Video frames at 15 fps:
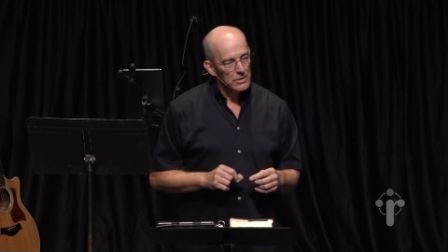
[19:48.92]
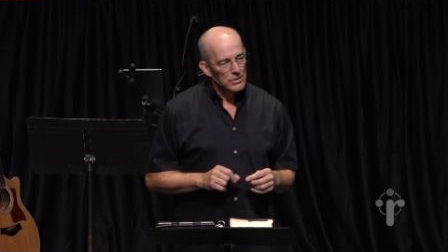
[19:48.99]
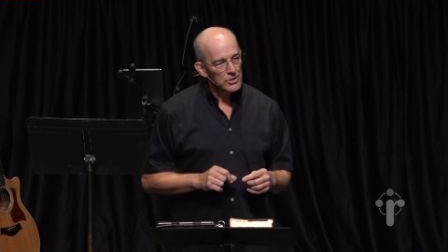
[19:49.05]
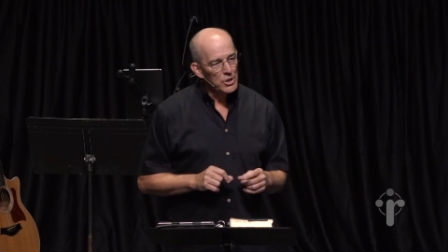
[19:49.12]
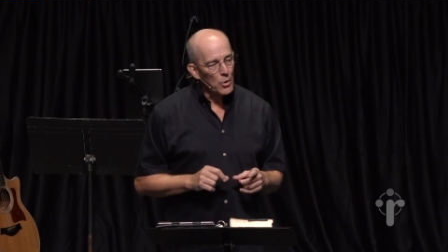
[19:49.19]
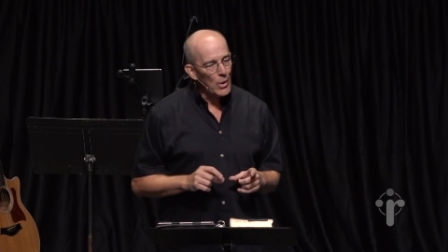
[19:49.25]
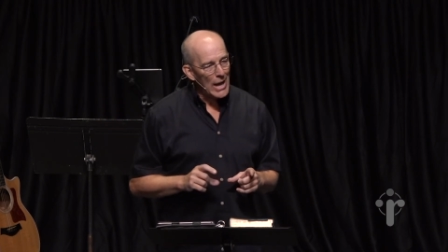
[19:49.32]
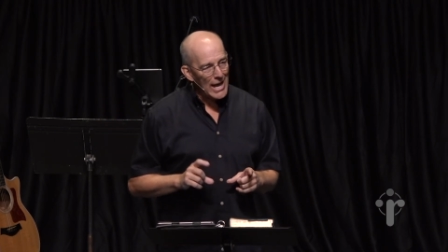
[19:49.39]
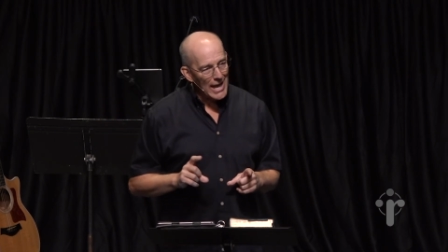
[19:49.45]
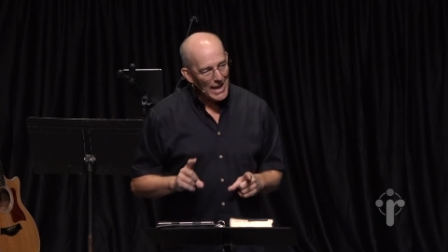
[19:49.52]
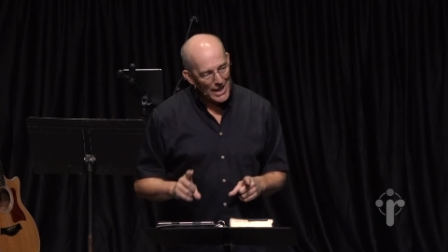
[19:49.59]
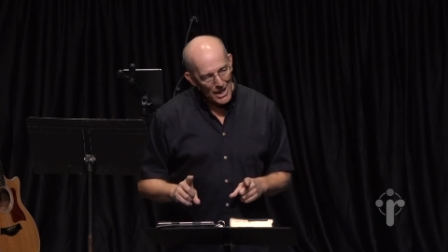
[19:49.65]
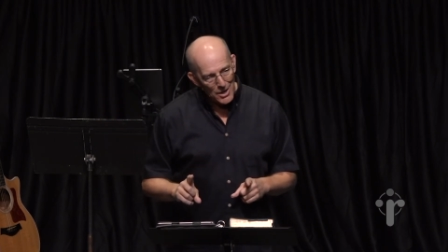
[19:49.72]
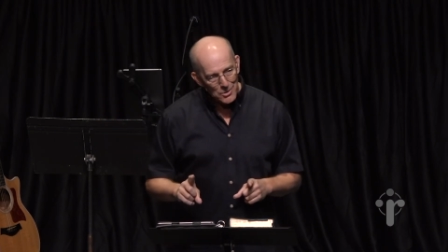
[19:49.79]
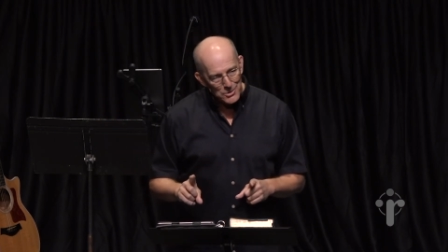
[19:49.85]
So
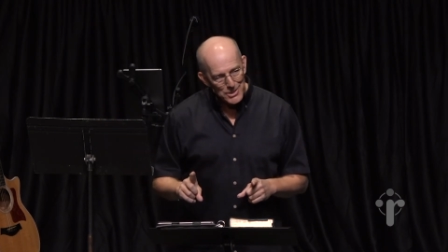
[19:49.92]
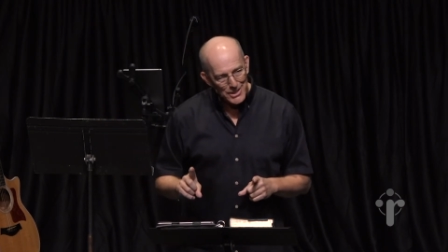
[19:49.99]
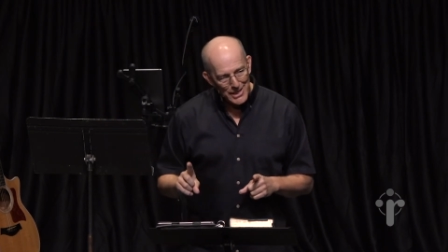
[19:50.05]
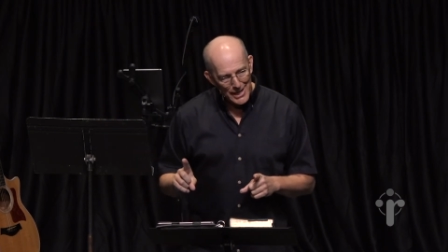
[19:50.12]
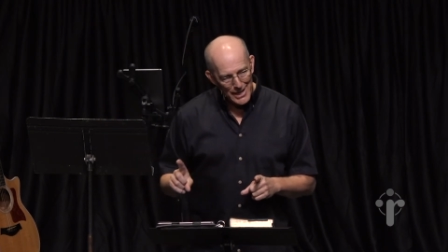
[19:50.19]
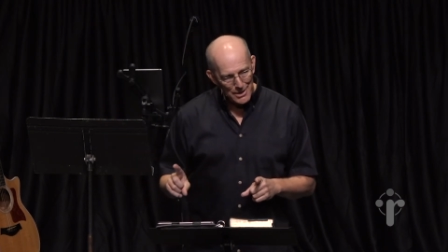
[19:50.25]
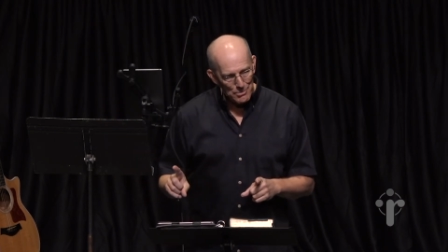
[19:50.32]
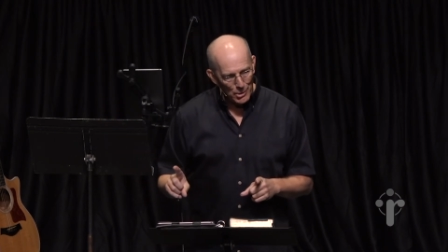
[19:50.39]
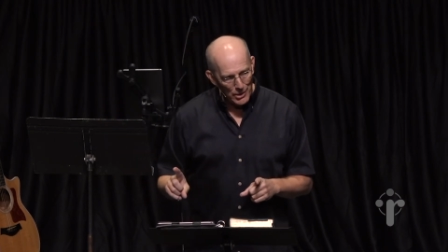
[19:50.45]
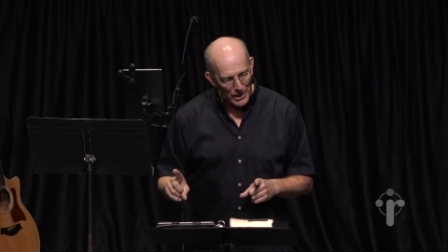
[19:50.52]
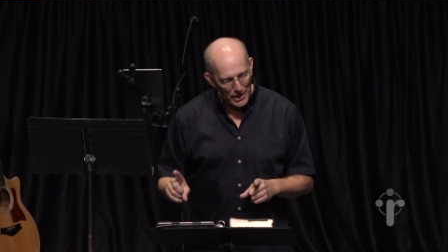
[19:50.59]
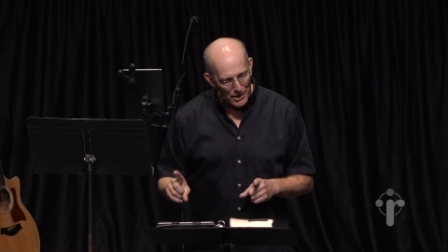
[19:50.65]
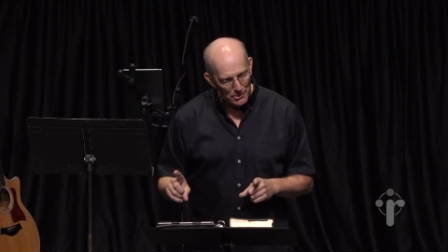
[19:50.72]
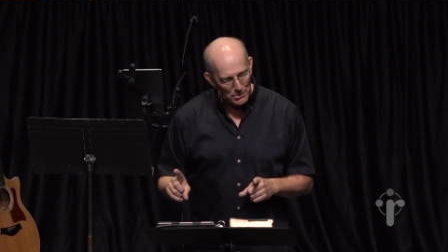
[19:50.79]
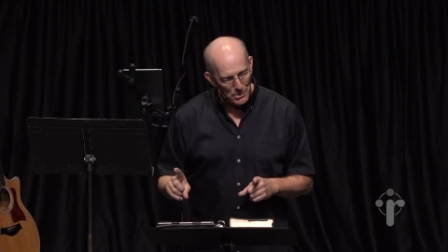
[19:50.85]
how did
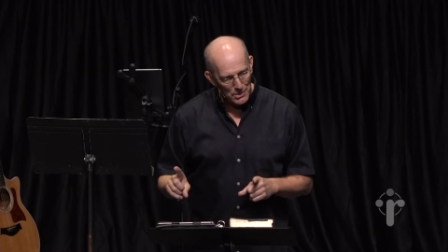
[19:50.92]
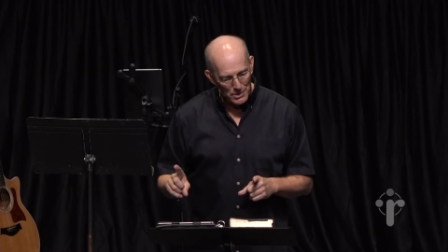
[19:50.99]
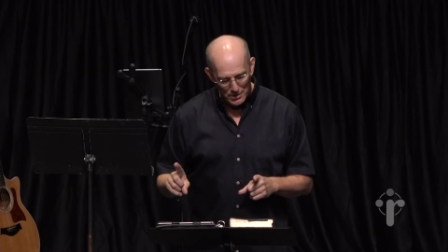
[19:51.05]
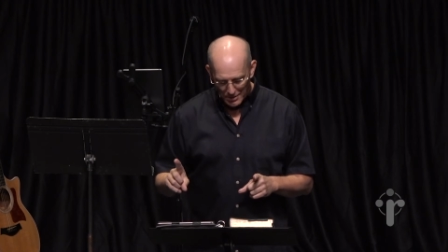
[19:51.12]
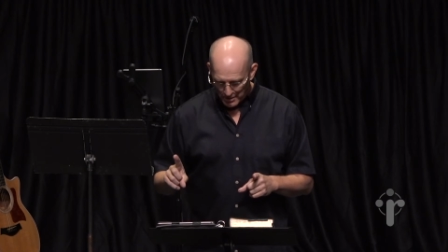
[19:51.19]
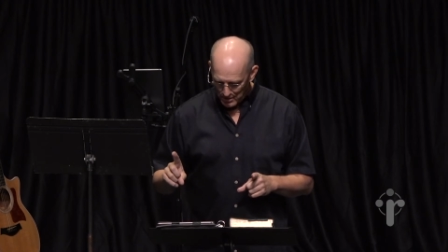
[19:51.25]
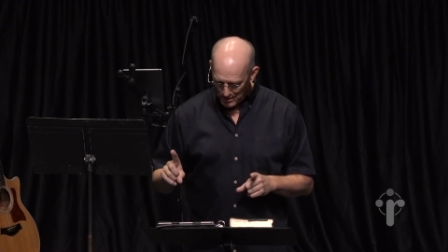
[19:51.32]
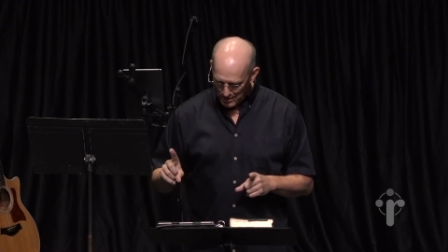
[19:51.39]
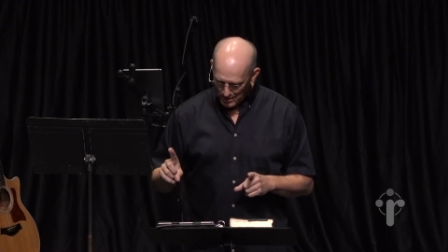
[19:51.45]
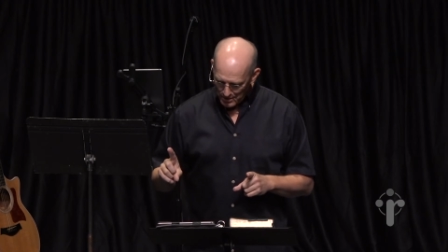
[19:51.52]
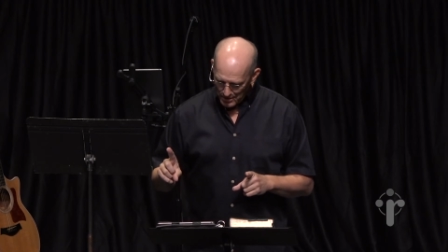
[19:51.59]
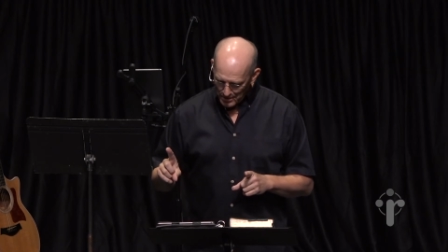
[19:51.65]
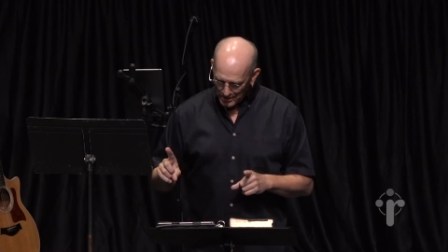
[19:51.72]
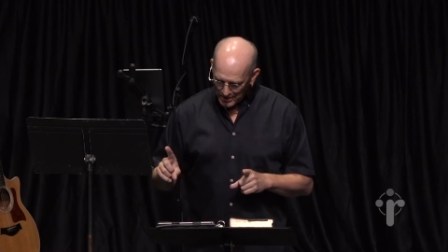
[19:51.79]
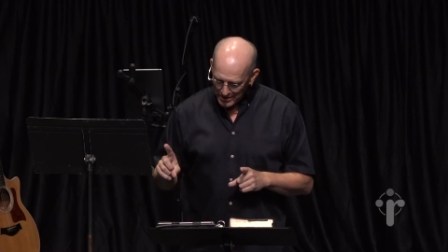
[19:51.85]
Abraham
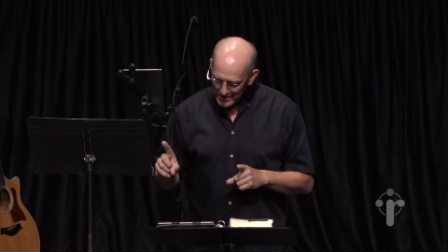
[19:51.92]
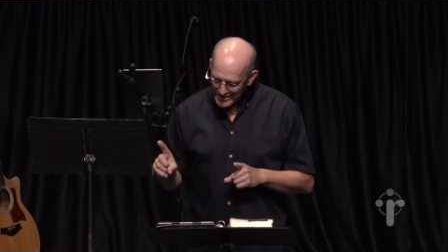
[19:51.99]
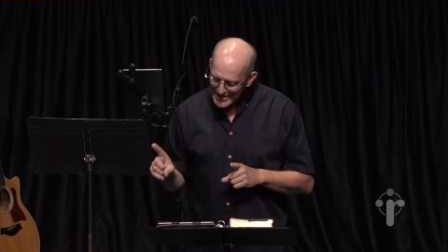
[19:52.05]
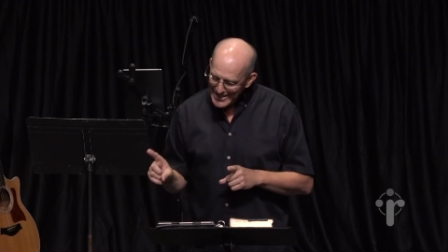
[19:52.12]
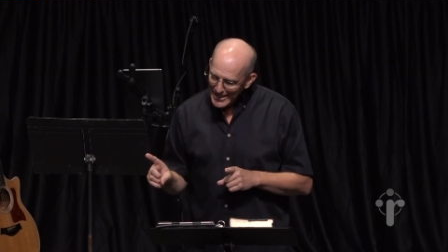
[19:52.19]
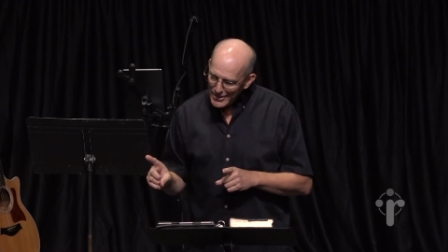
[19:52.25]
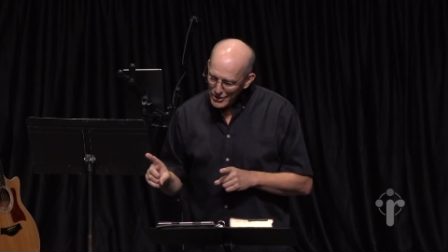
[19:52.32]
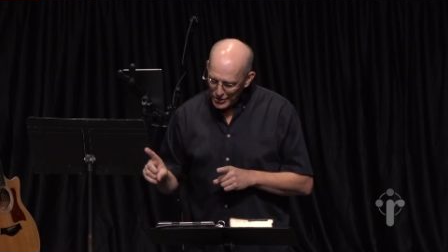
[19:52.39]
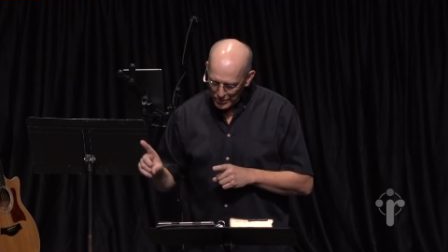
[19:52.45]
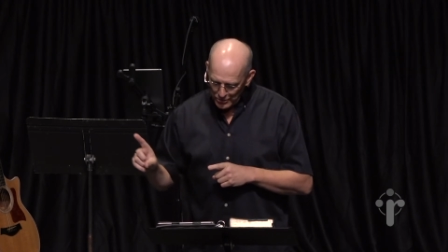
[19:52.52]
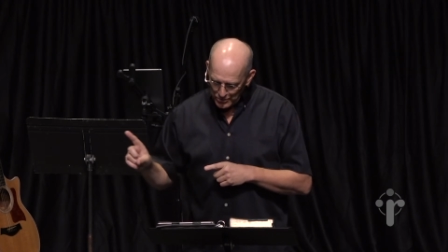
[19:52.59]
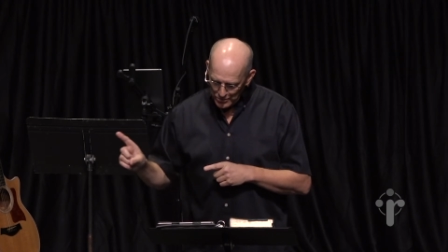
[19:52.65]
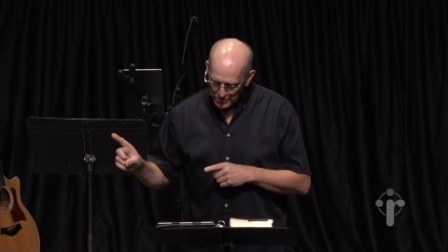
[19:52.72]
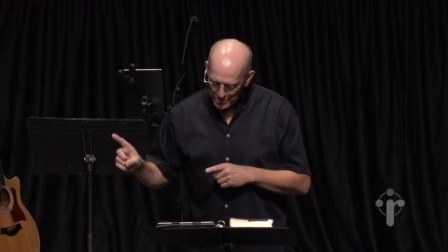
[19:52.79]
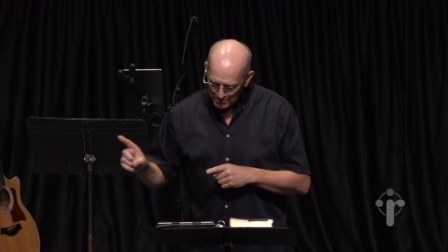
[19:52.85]

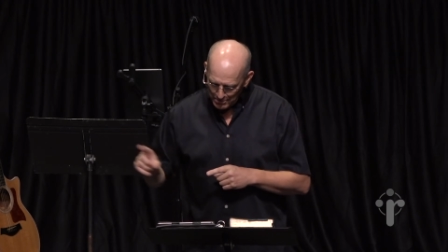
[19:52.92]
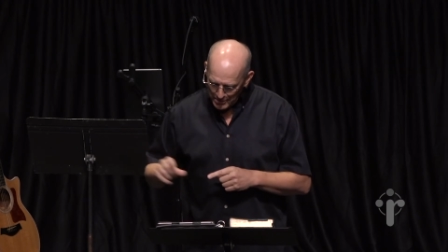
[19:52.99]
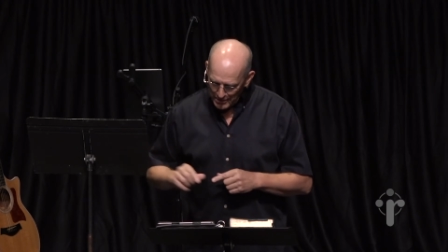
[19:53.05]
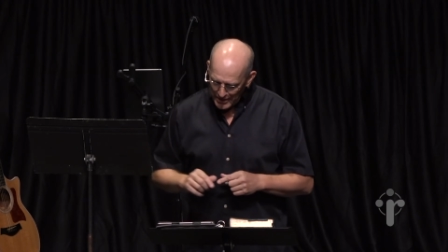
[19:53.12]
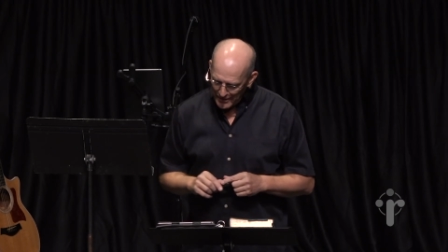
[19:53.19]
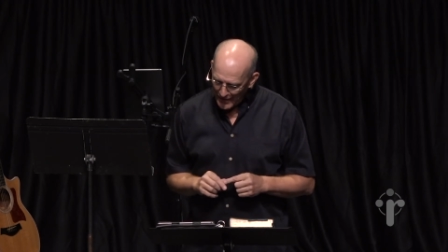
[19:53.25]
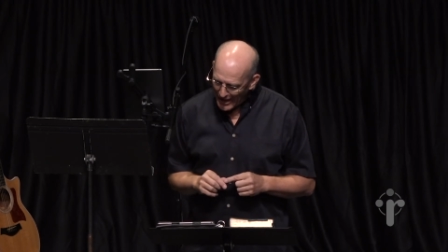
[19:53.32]
continue to believe?